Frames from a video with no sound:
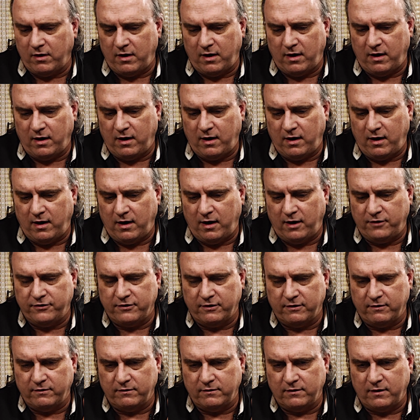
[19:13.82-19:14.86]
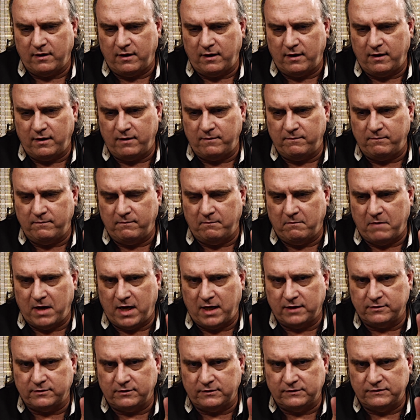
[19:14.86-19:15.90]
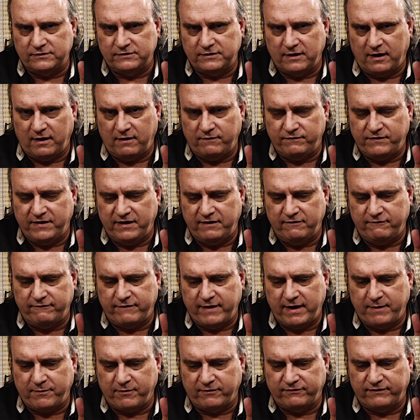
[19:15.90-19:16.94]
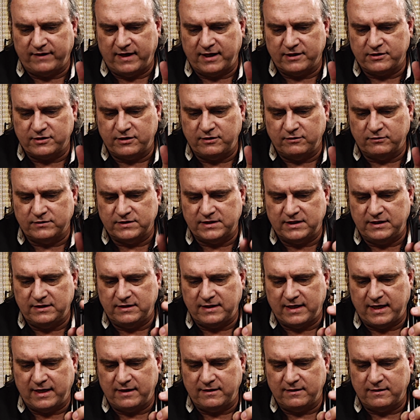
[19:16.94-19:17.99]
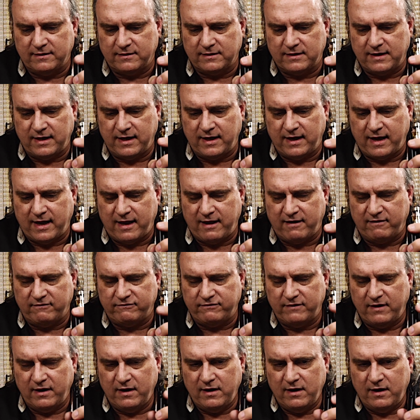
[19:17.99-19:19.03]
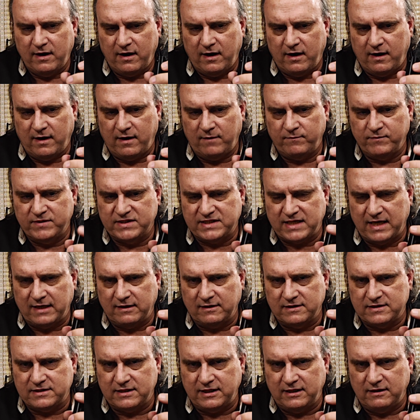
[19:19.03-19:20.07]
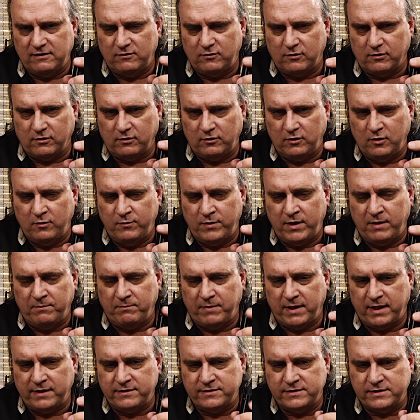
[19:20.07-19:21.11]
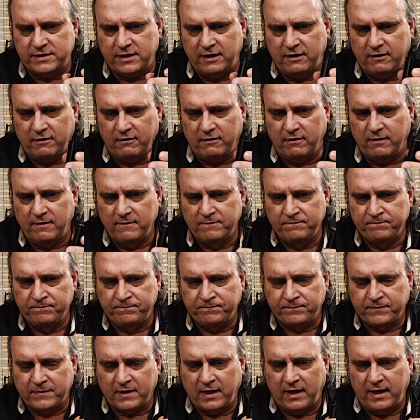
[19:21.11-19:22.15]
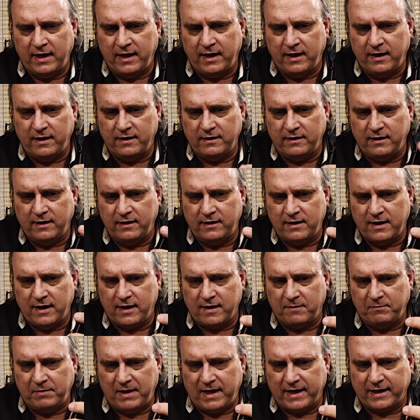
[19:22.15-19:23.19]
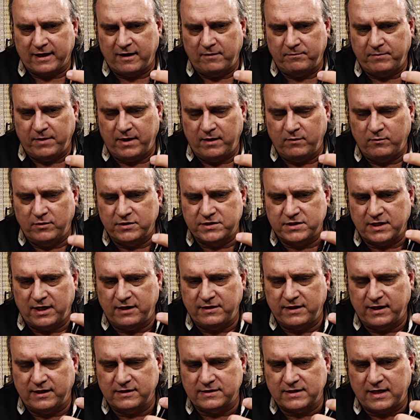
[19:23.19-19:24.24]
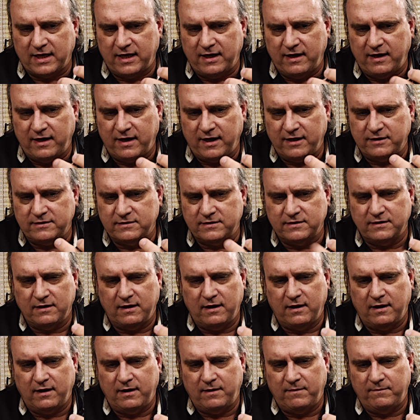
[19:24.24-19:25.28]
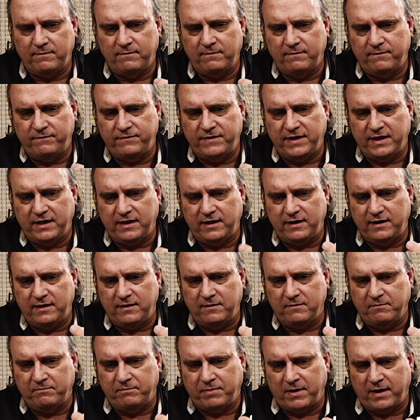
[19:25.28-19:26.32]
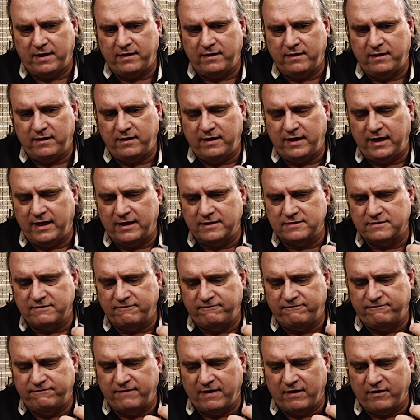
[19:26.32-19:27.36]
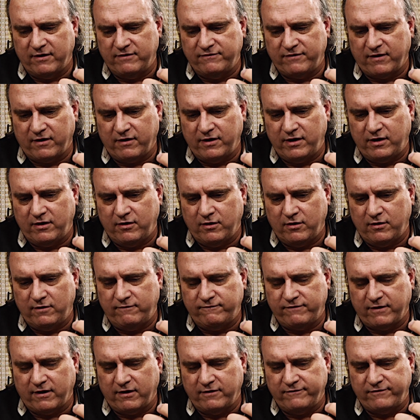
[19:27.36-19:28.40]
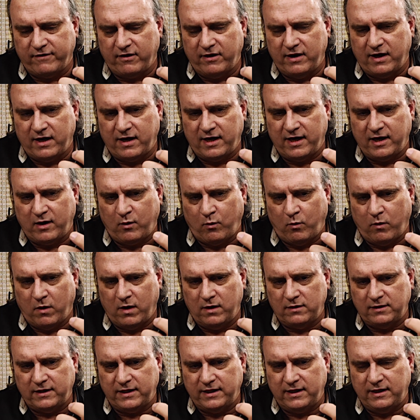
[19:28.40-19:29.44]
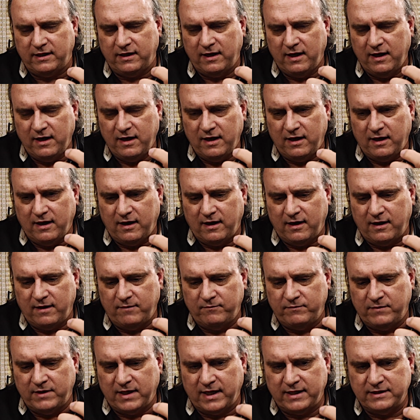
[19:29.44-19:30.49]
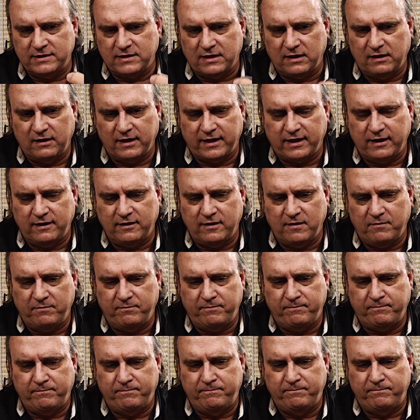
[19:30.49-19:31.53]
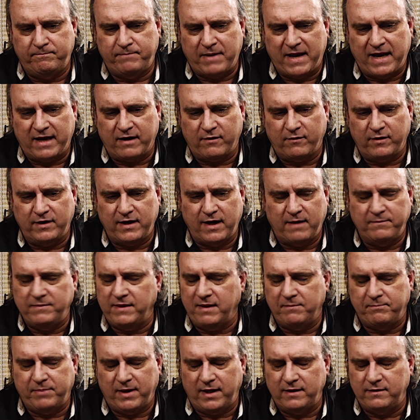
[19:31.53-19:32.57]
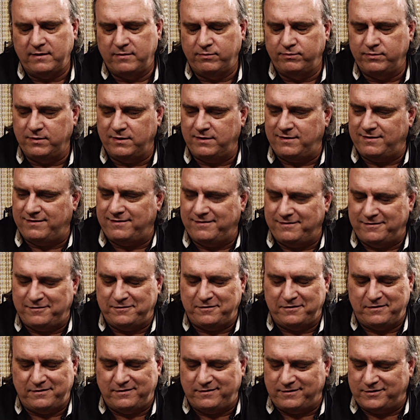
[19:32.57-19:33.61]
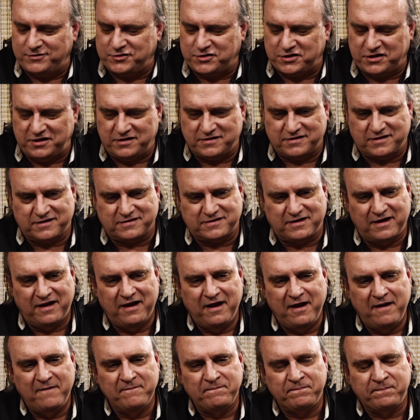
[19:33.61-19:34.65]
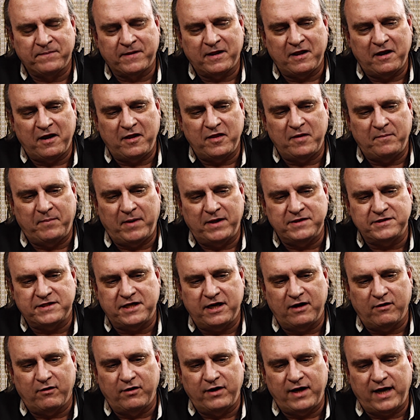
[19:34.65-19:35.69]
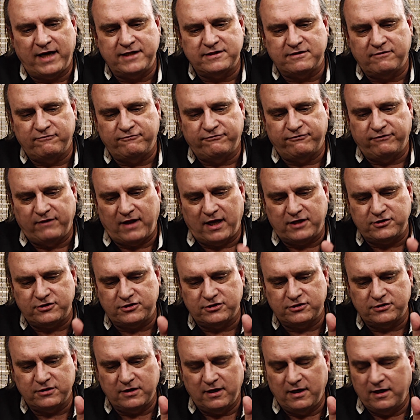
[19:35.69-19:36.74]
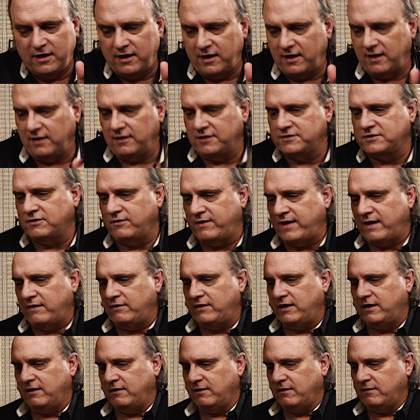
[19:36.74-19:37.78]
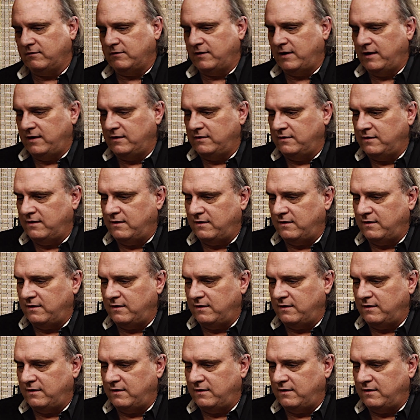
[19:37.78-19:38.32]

other models of the Vapor Flask, you'll see that they have stainless steel or aluminum buttons here, and not a blackout button, which I think is kind of nice. The button is very, very good, very, very high quality. Nice clicking. The battery, the button, Jesus. The buttons here are nice and flush. Let's go down here. And